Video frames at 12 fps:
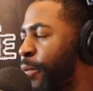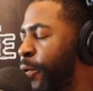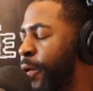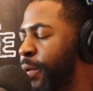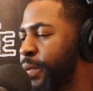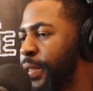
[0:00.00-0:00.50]

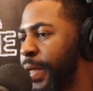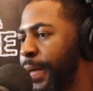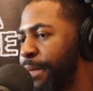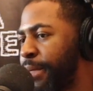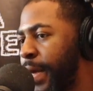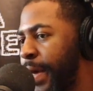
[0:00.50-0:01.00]
You know what I'm
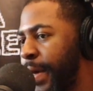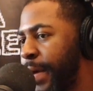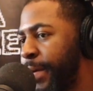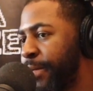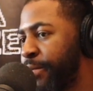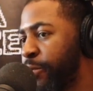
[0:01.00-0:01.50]
saying?
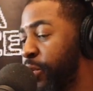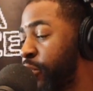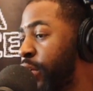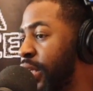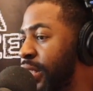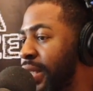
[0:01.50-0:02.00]
And
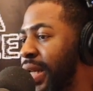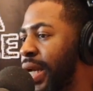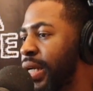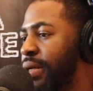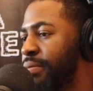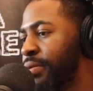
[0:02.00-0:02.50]
what's crazy, a
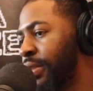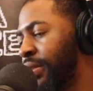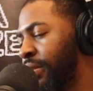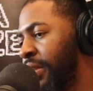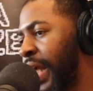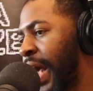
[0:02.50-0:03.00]
lot of them
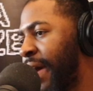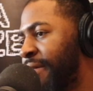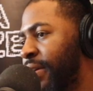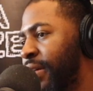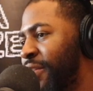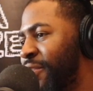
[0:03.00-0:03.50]

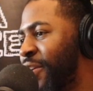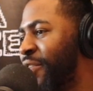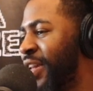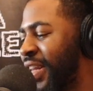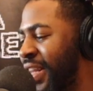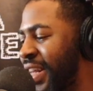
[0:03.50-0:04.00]
haven't, you
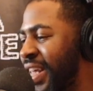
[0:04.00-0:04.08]
know,